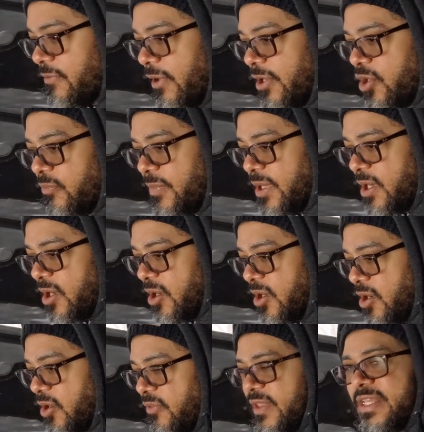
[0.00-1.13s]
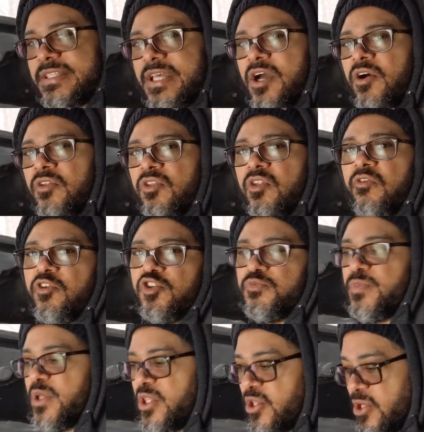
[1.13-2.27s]
you a little bit of detail in the first
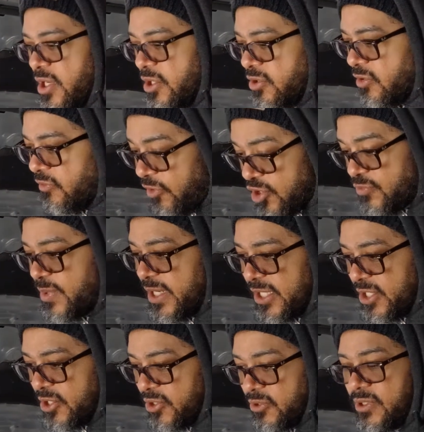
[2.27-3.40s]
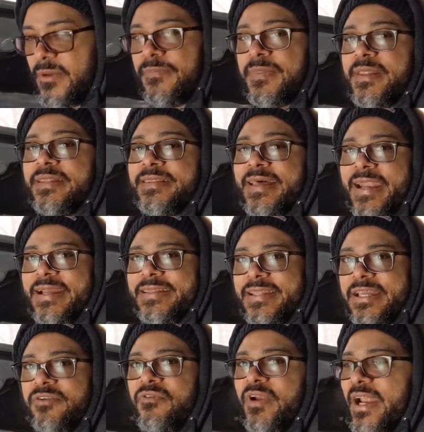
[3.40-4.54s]
video that I
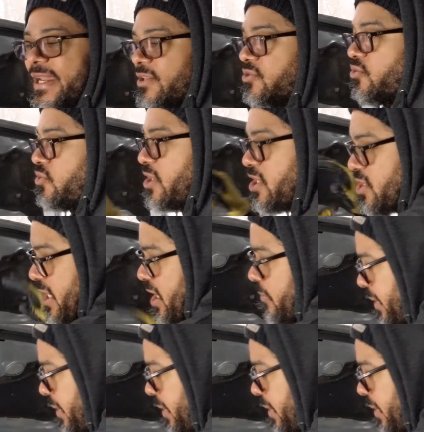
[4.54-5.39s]
did relating to this second